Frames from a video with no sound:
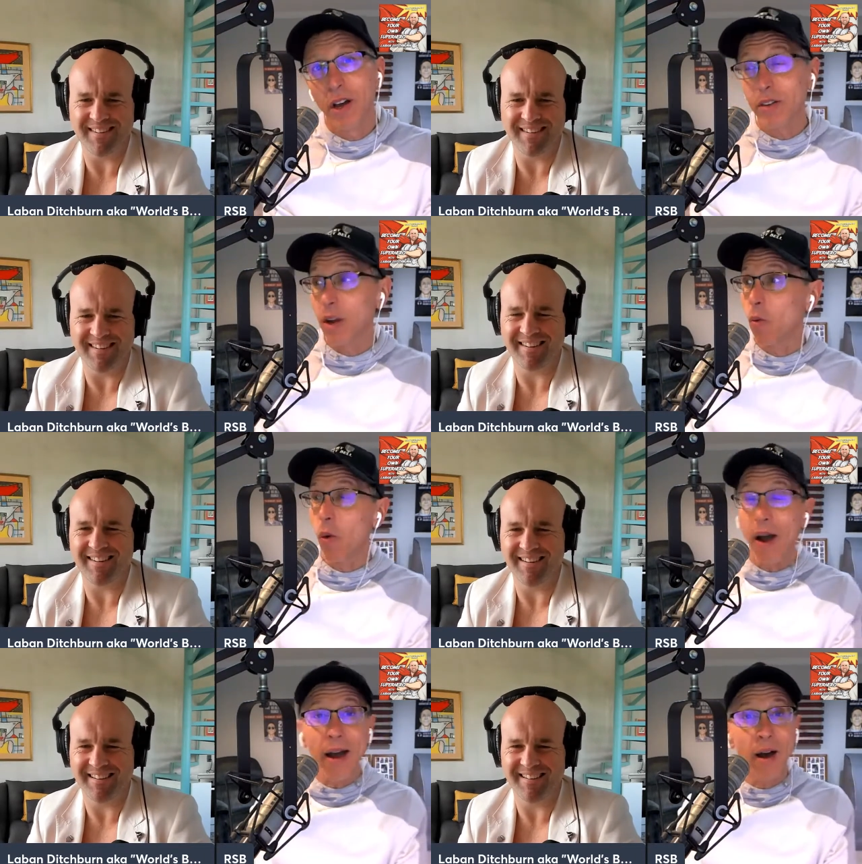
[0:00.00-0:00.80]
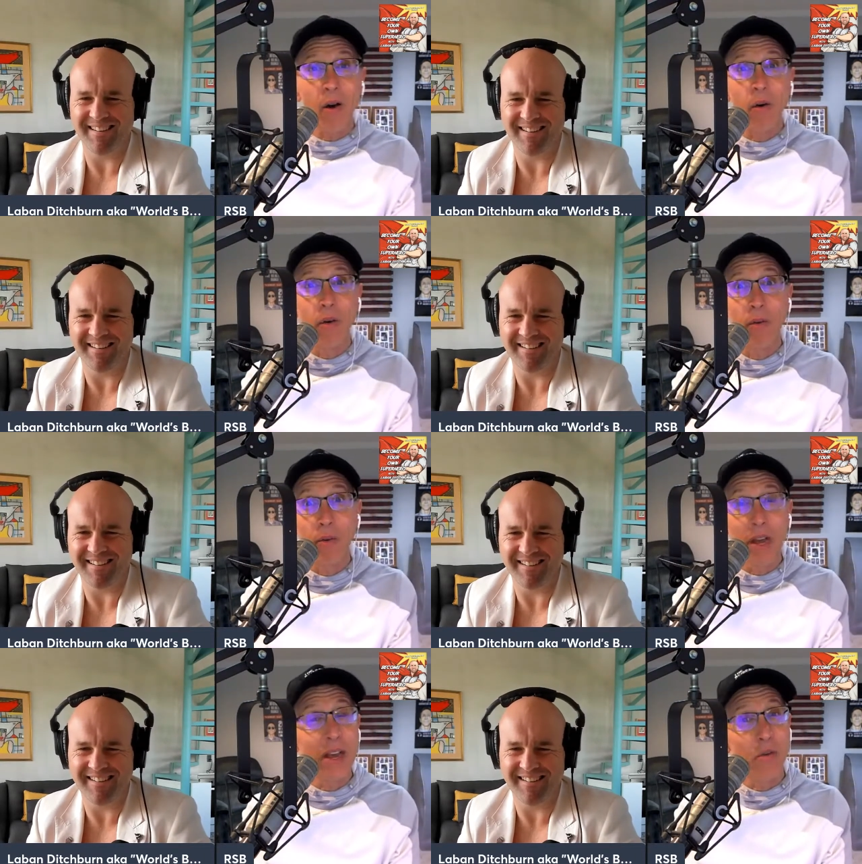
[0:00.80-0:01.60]
Speaker 1: It's like, wow,
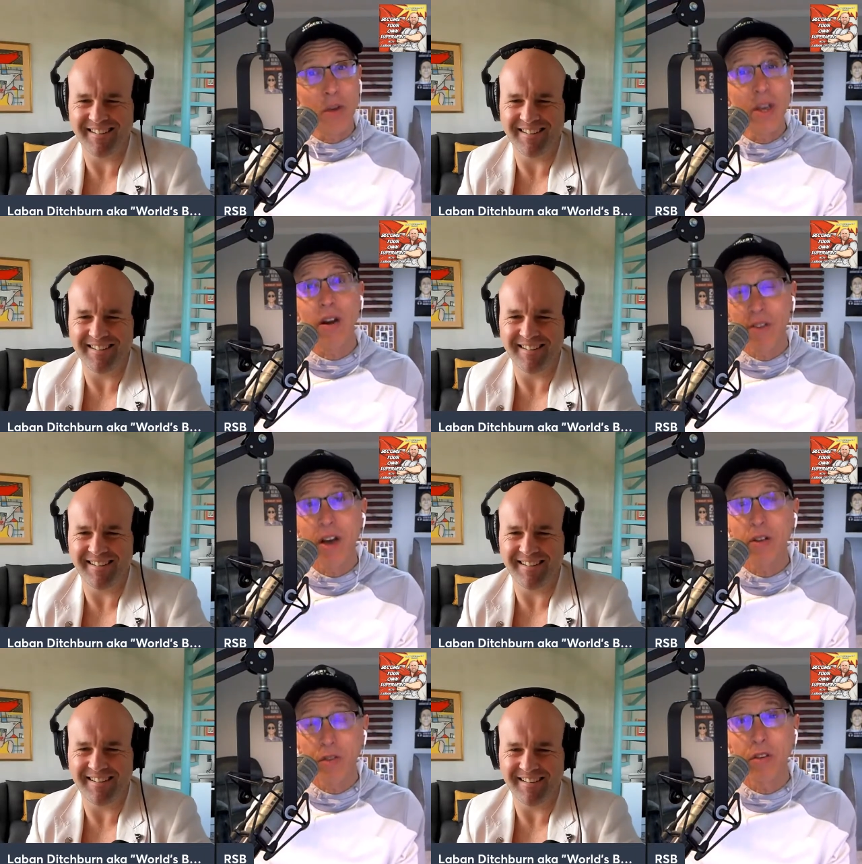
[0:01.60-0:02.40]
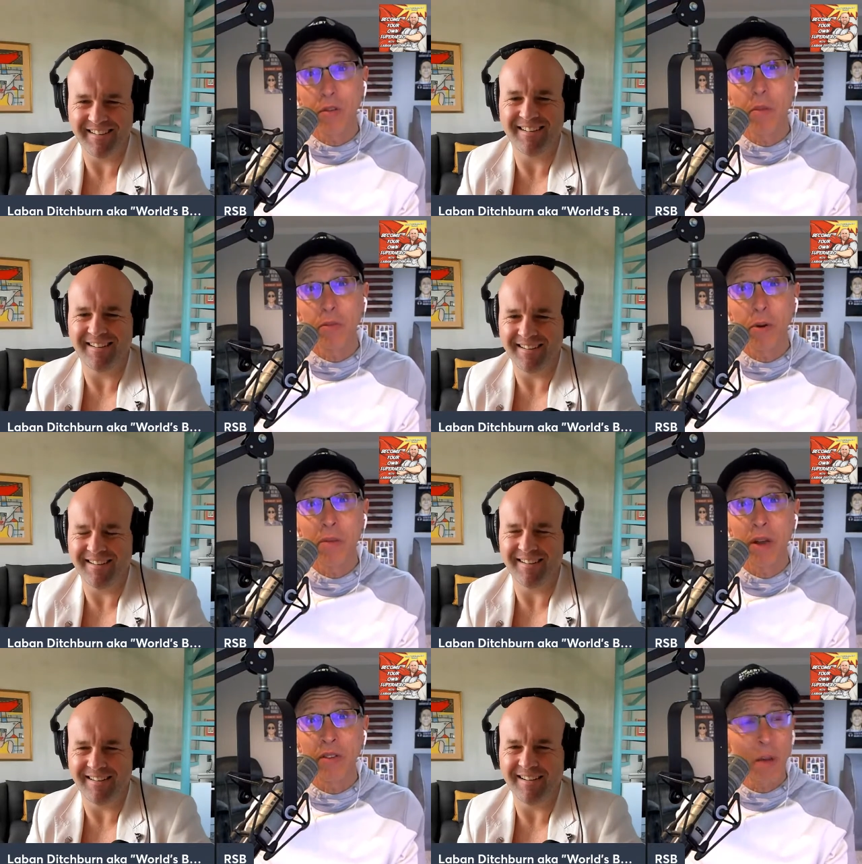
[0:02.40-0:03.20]
we, we got a value system that's
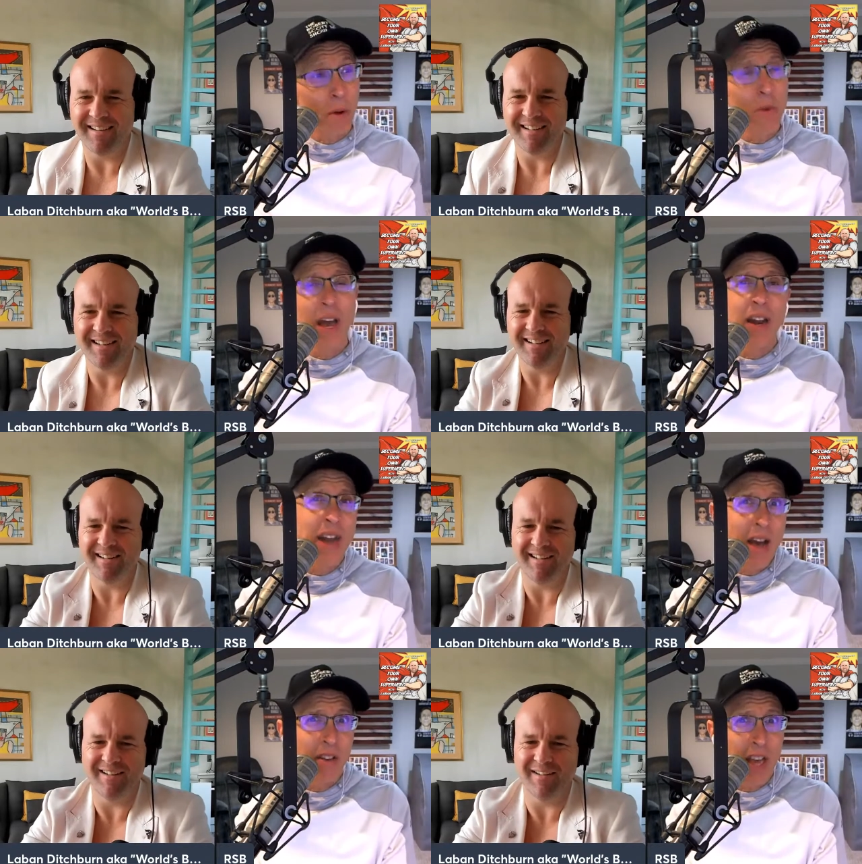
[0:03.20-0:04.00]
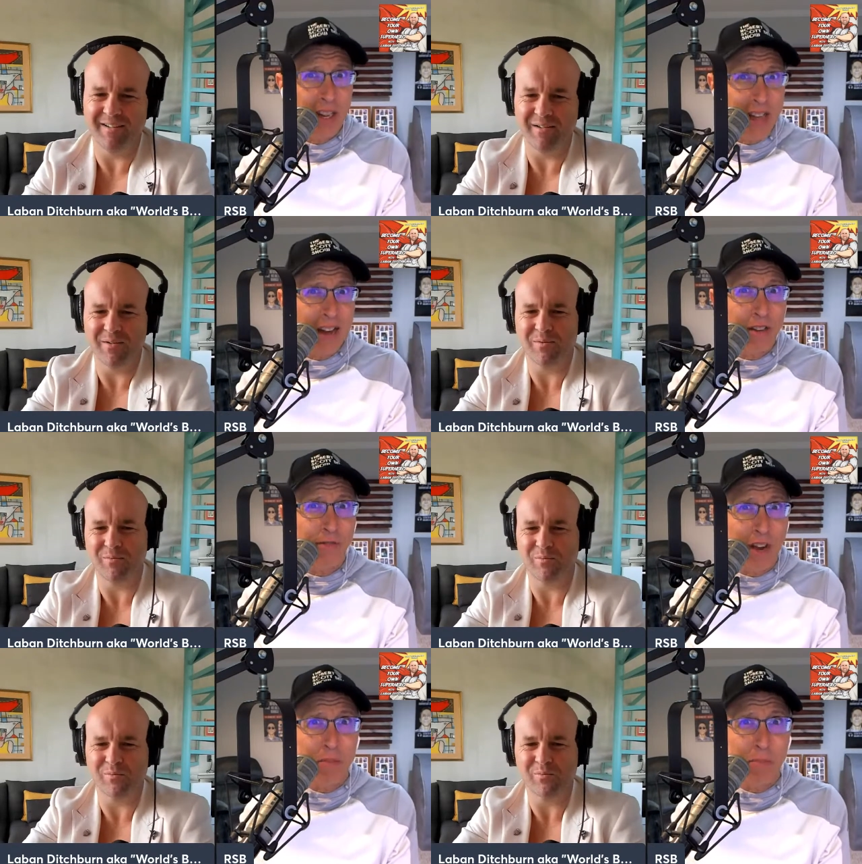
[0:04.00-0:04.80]
pretty messed up. And we got to navigate that to
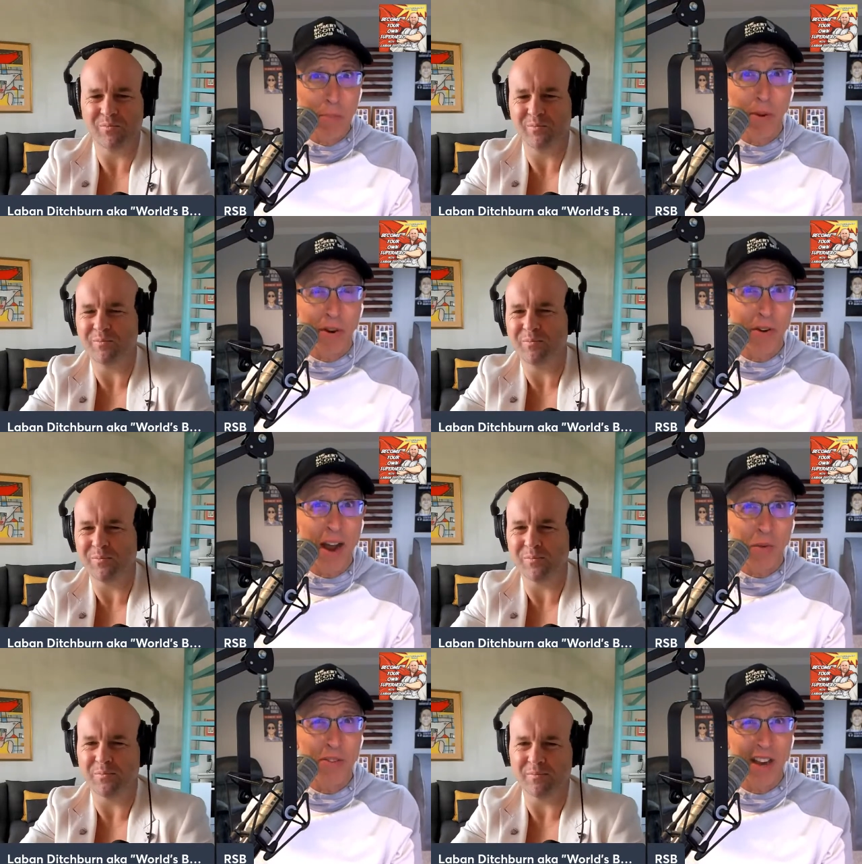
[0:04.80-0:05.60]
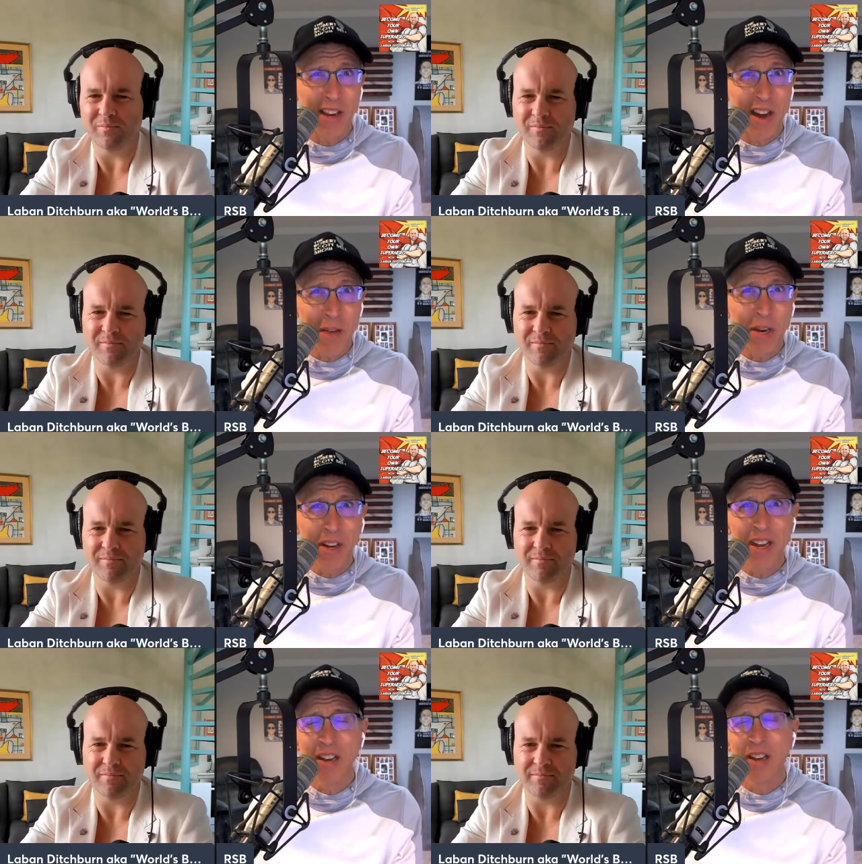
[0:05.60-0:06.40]
find people to interact with economically.